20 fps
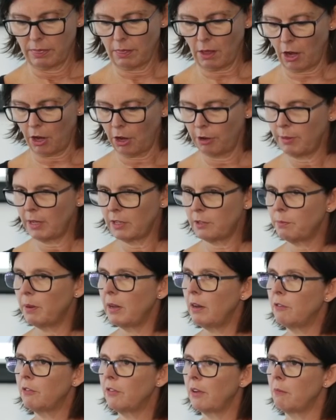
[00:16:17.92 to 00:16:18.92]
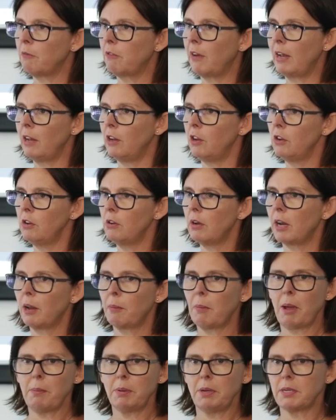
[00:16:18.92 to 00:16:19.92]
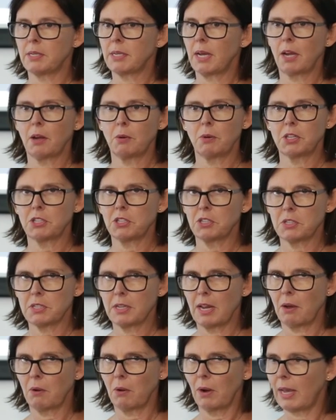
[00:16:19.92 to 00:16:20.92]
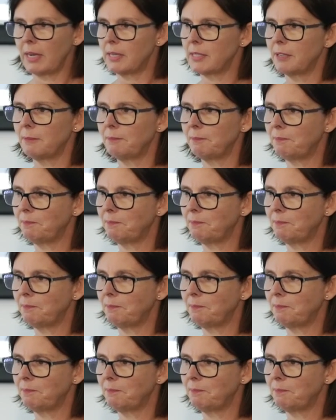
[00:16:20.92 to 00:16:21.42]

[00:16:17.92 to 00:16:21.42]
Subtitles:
I hope that's been of some value, and I'm happy to take questions now or later.